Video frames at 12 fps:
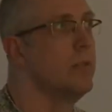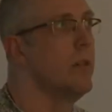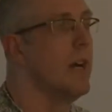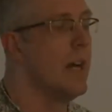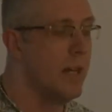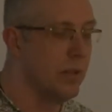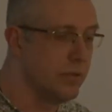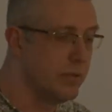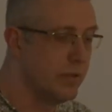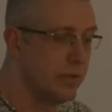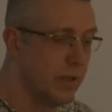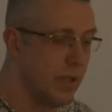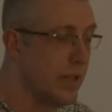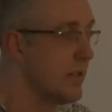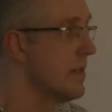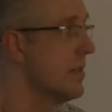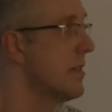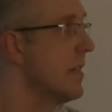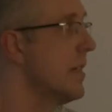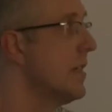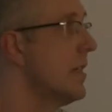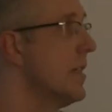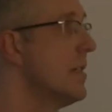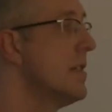throughout our
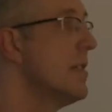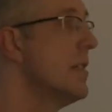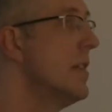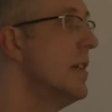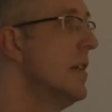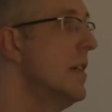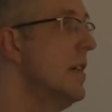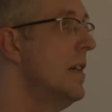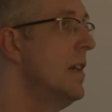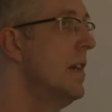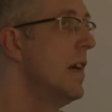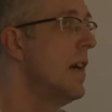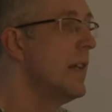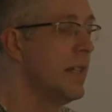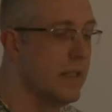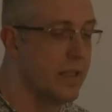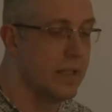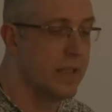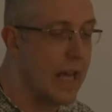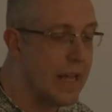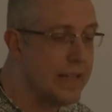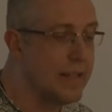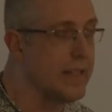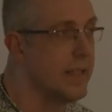societies. And in
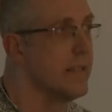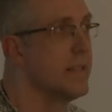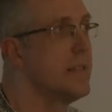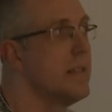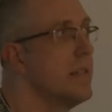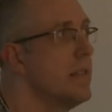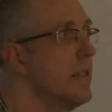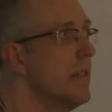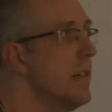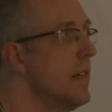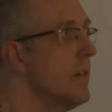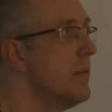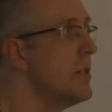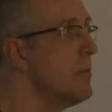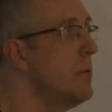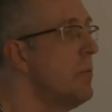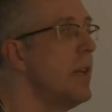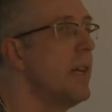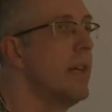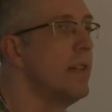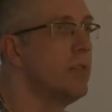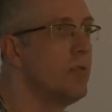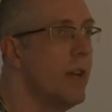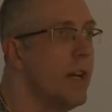that sense, uh,
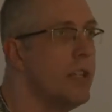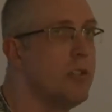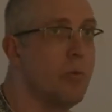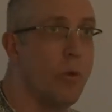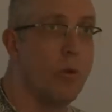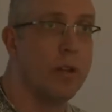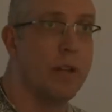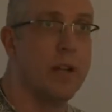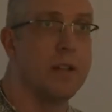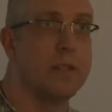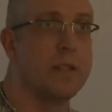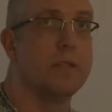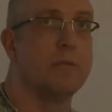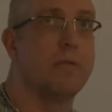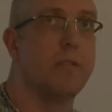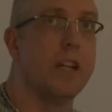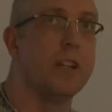Respublika tries to organize this